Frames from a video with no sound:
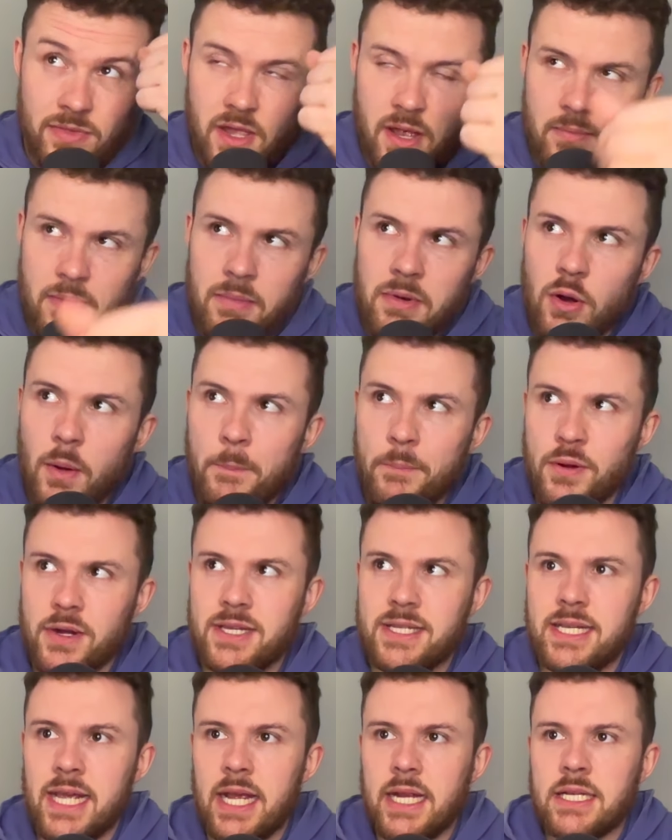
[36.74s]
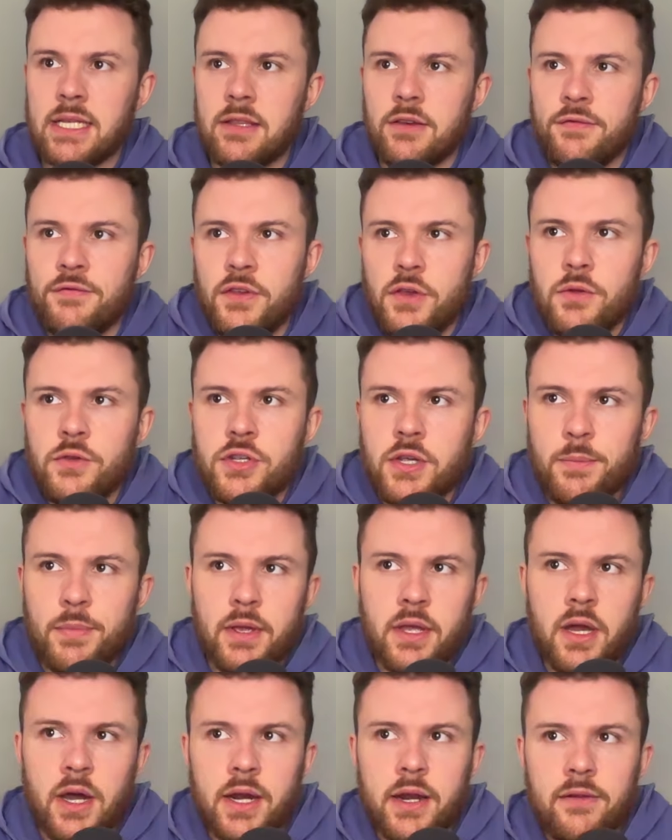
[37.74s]
maybe not predict the future, but
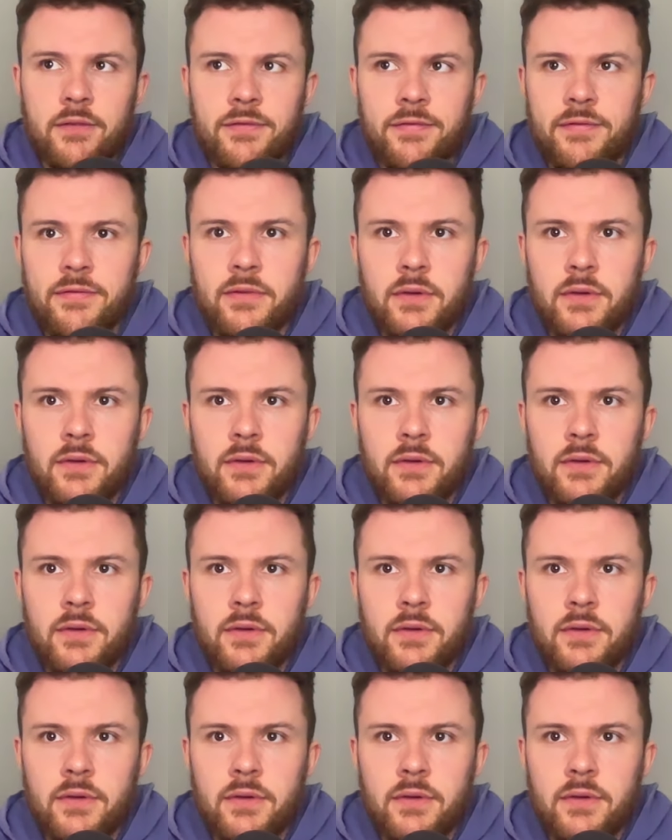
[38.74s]
kind of